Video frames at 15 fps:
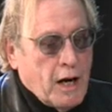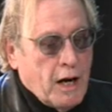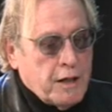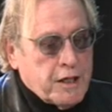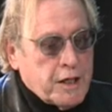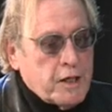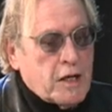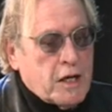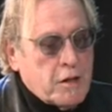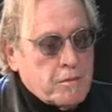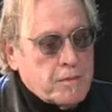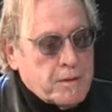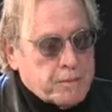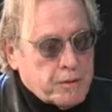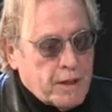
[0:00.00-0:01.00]
he'd
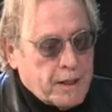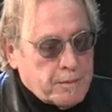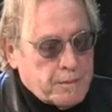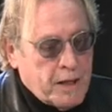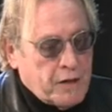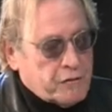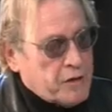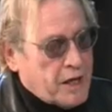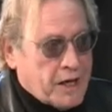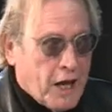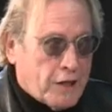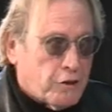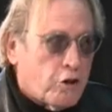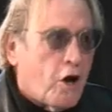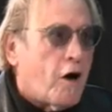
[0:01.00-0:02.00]
be playing bass, and I
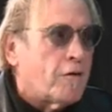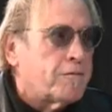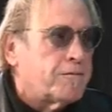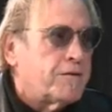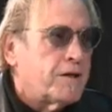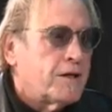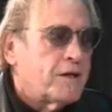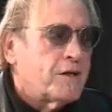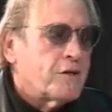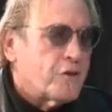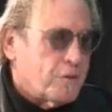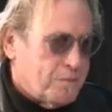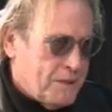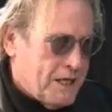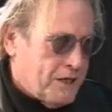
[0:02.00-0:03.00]
loved the
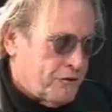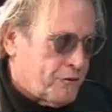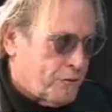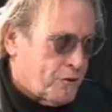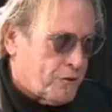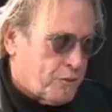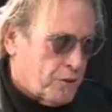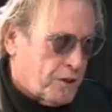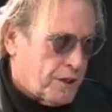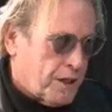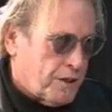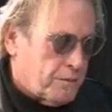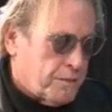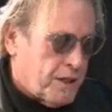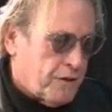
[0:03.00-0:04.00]
Bees with Willie on
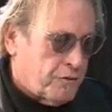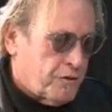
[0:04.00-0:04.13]
the bass.